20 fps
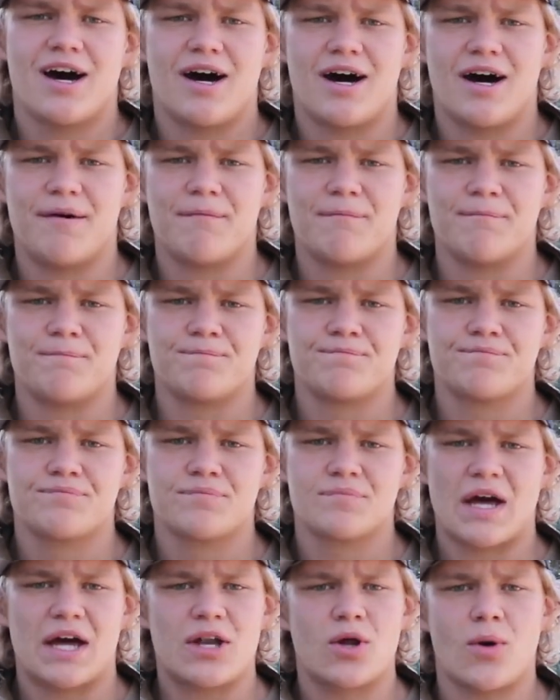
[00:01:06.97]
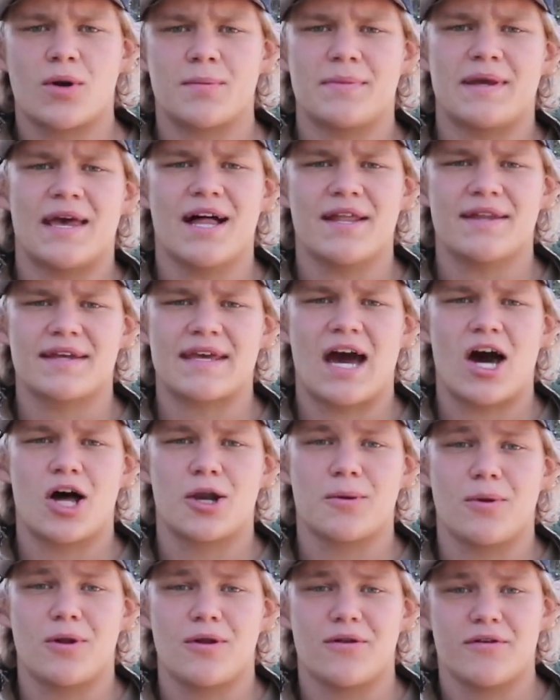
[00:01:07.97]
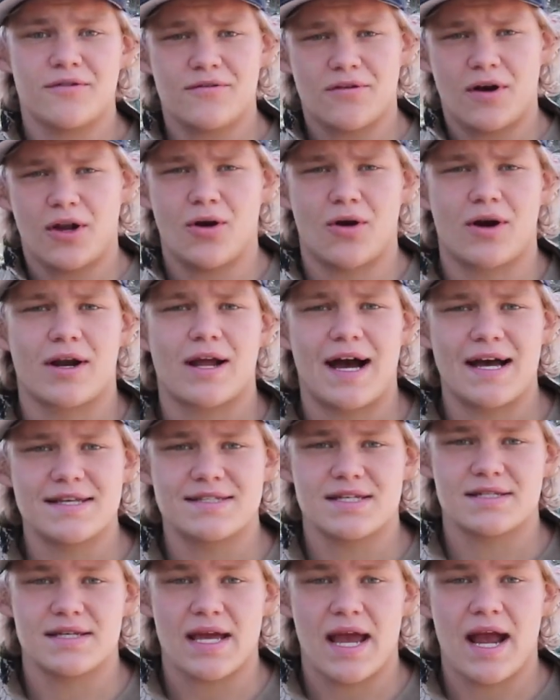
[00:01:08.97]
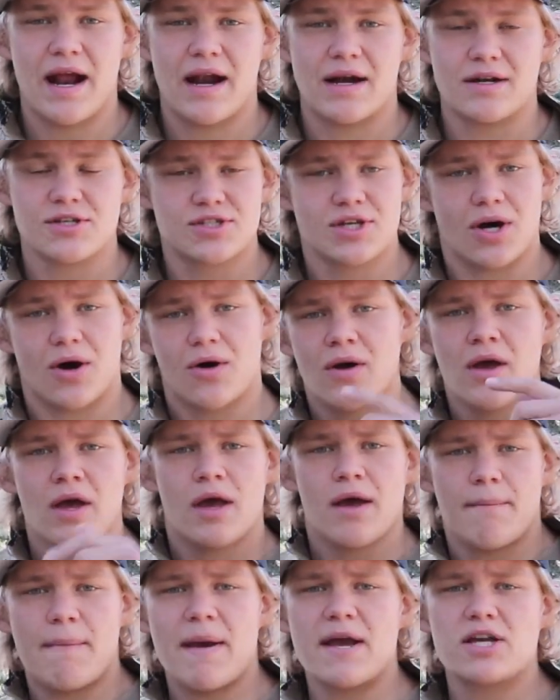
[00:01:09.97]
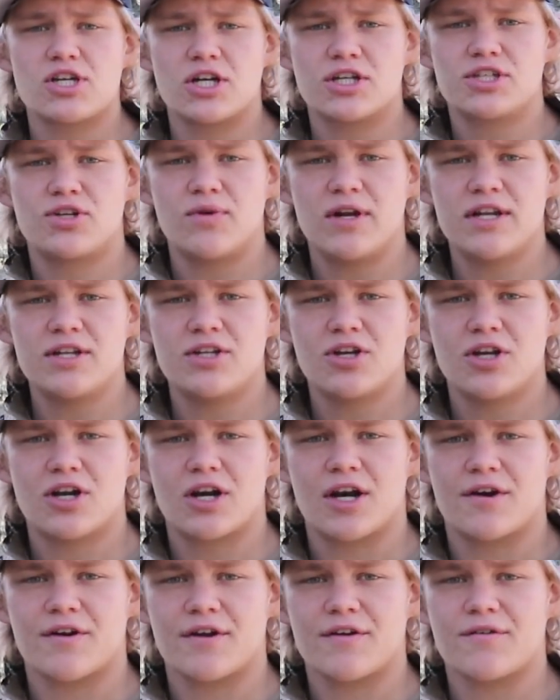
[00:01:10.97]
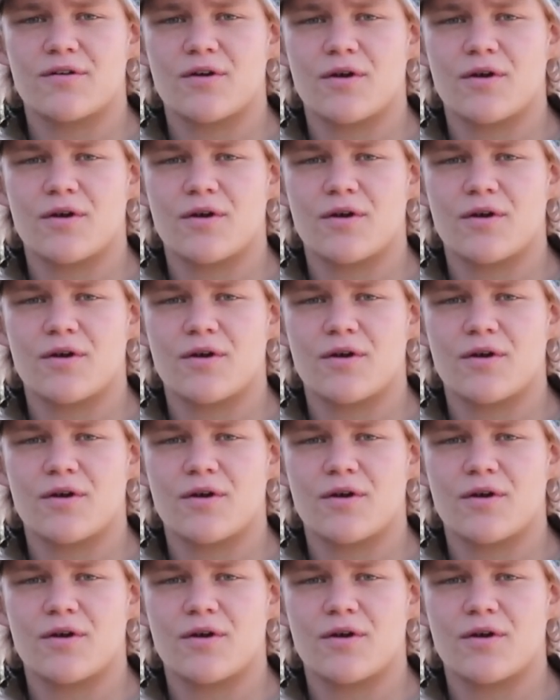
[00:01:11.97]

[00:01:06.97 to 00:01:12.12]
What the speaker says: I don't want to be held accountable for your guys' error, so make sure to read into your